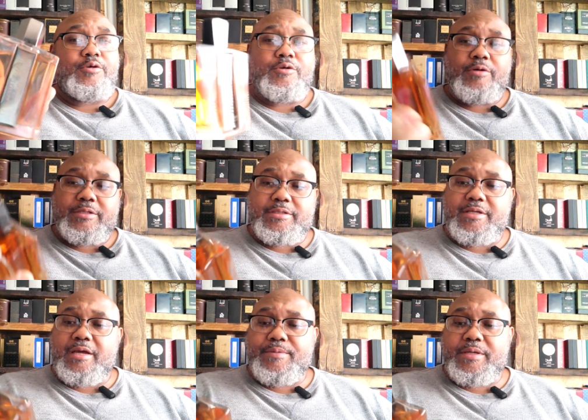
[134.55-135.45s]
logo at
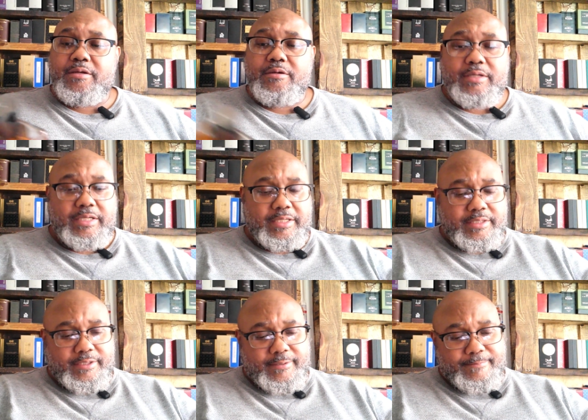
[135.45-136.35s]
the top here.
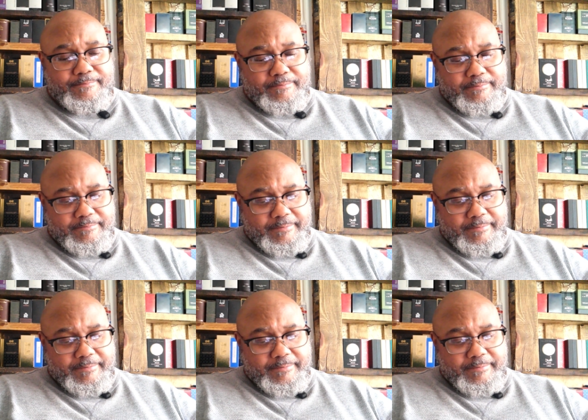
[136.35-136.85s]
And um,